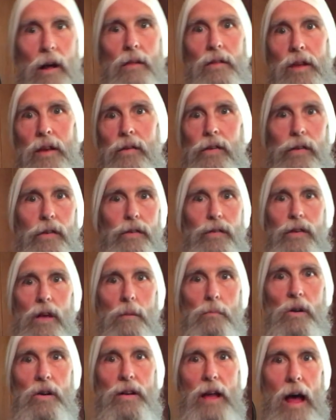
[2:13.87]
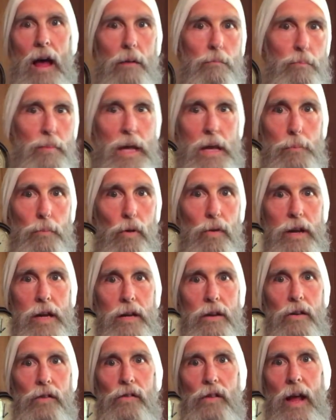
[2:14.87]
This is summertime. People
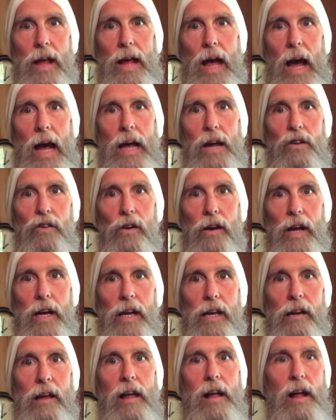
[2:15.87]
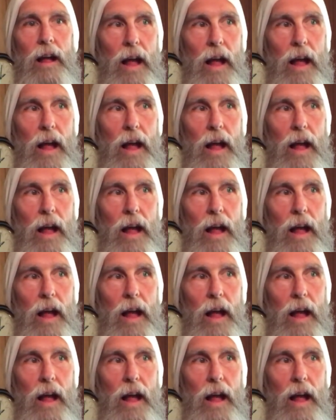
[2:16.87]
need to stay hydrated,